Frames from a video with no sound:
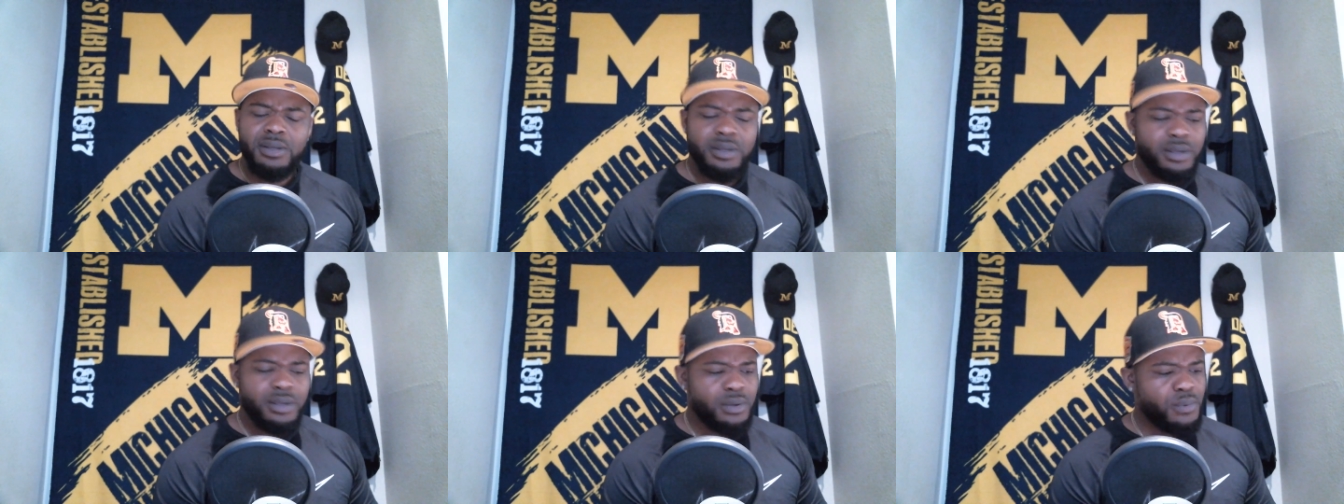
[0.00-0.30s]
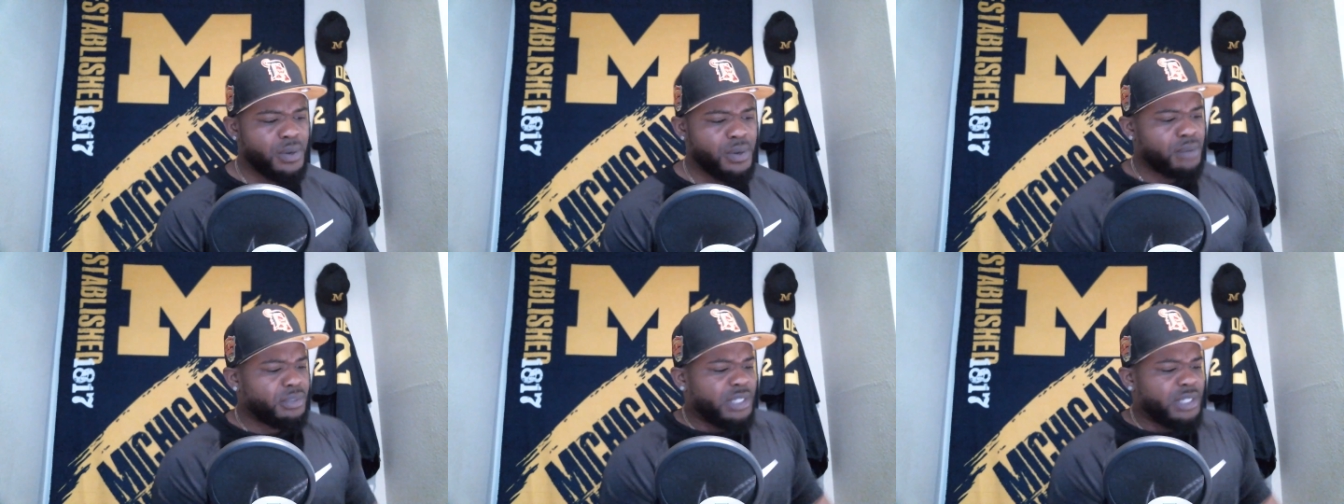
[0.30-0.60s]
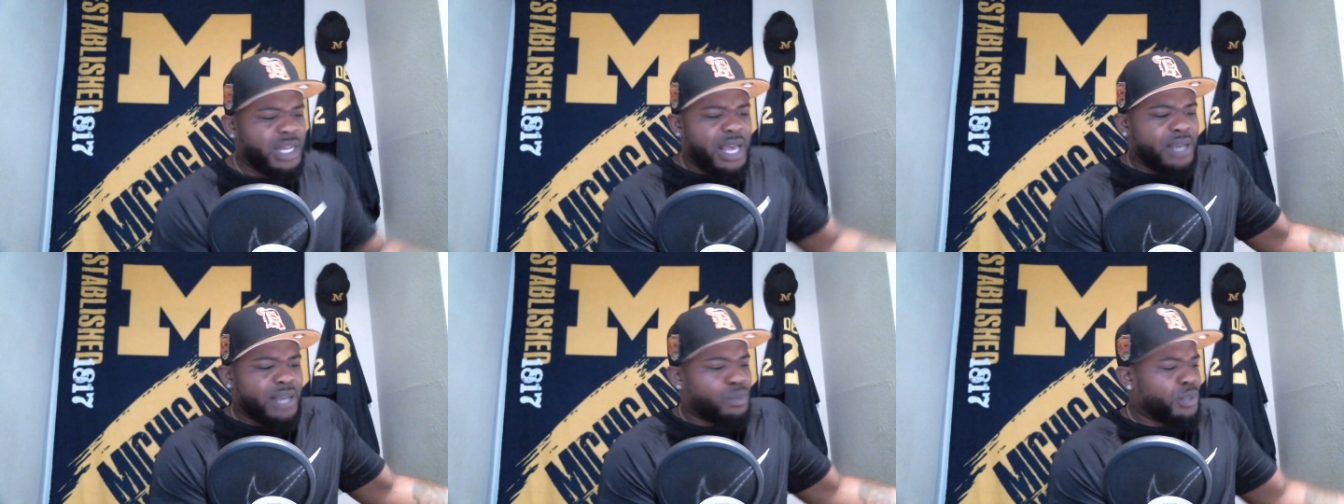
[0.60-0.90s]
When was
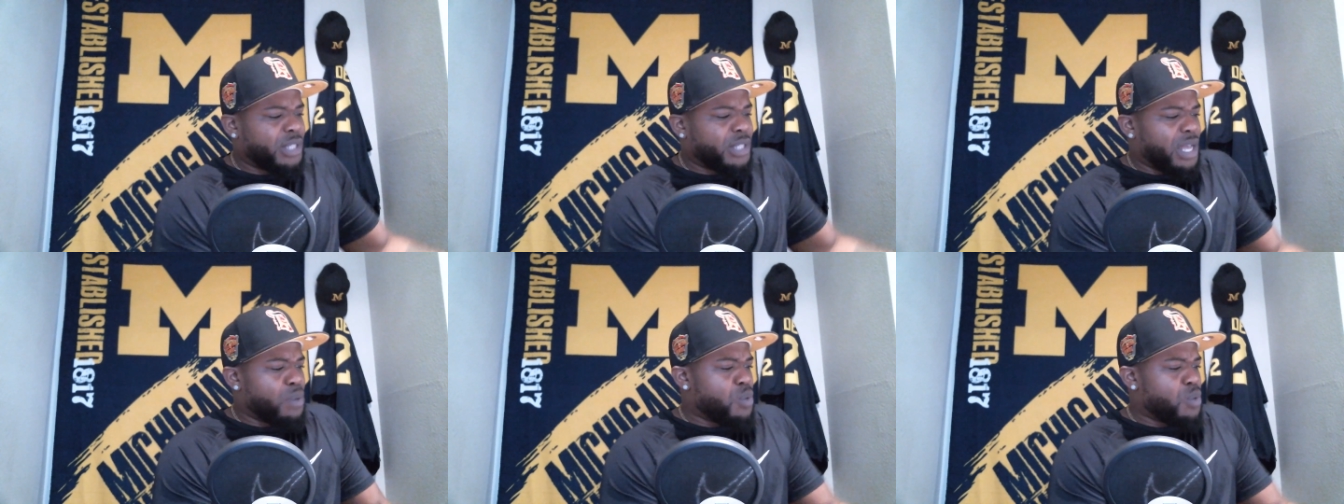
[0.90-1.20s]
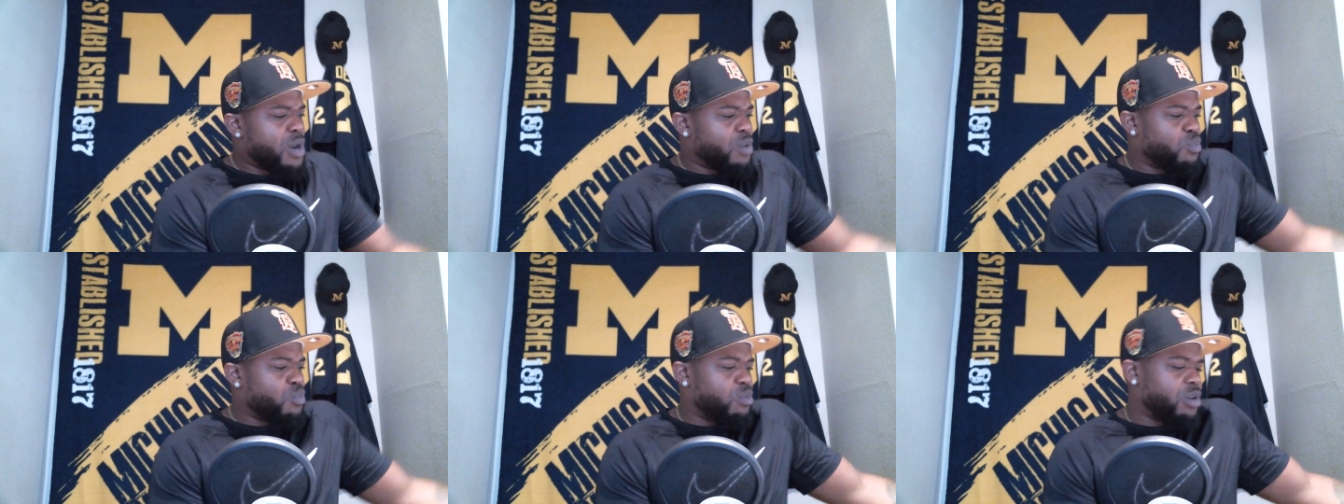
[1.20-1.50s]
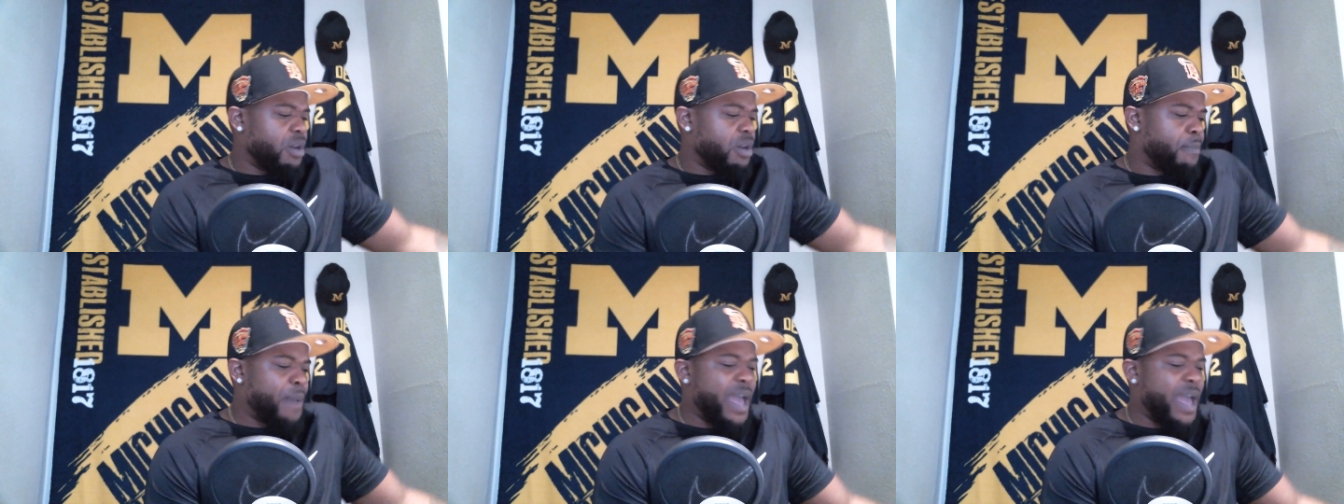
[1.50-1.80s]
last what they won?
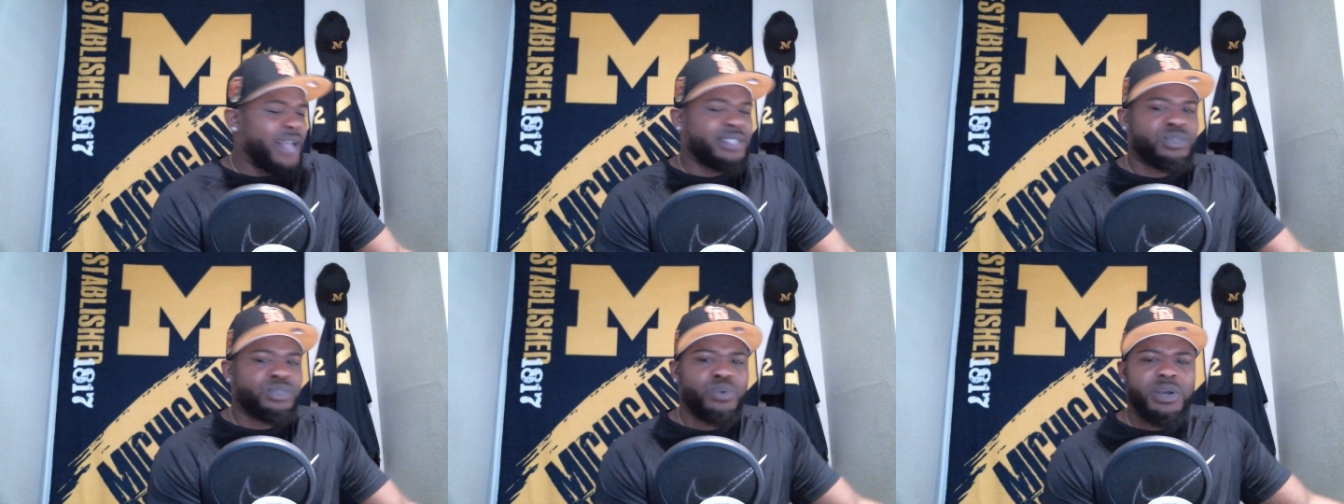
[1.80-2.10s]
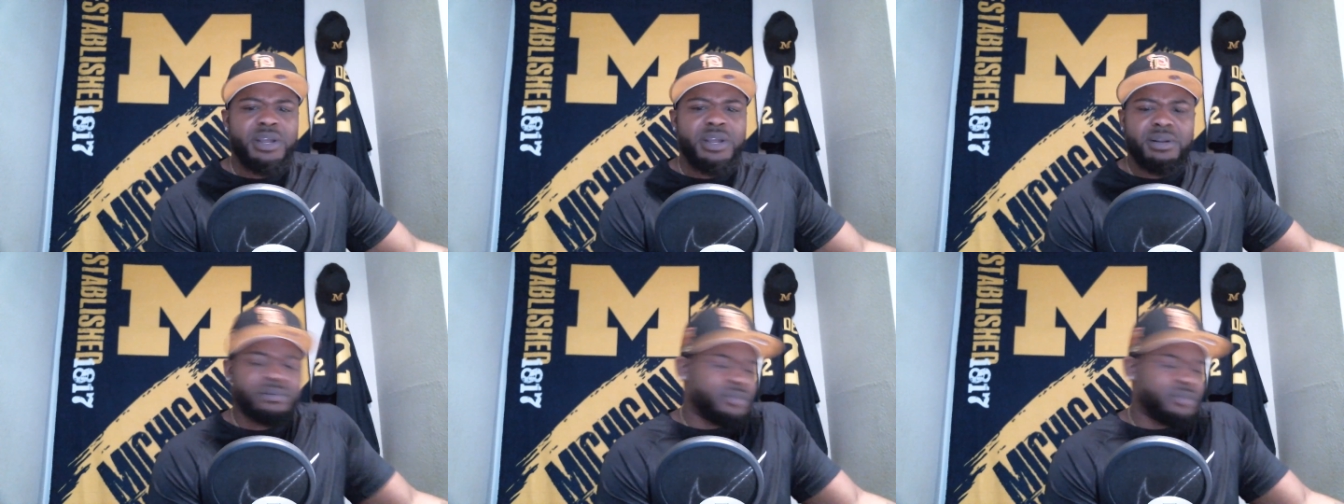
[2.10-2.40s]
The Pac-12?